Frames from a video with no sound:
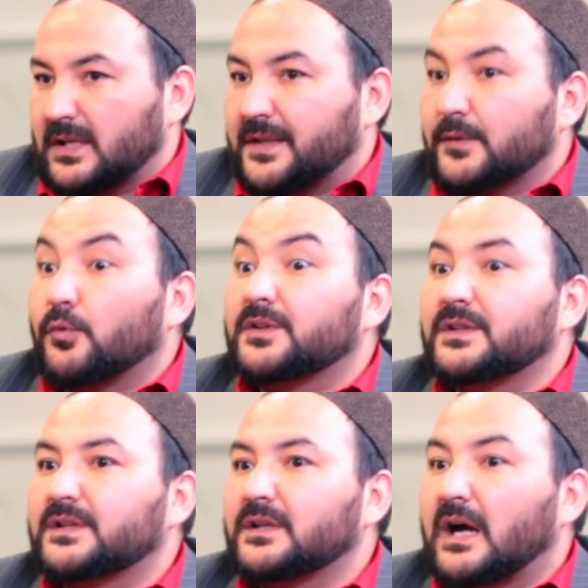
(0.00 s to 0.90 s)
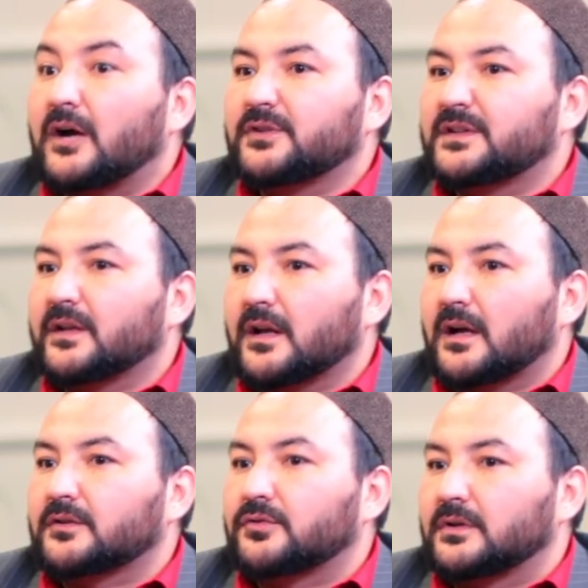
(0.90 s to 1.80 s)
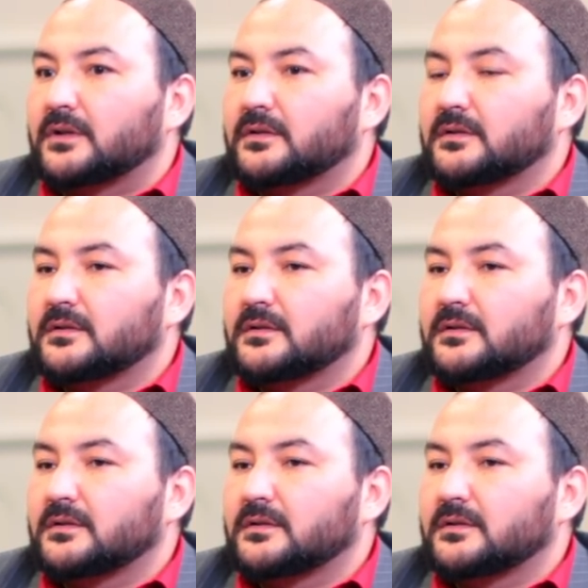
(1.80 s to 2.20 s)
And then what did he, how did he react to it?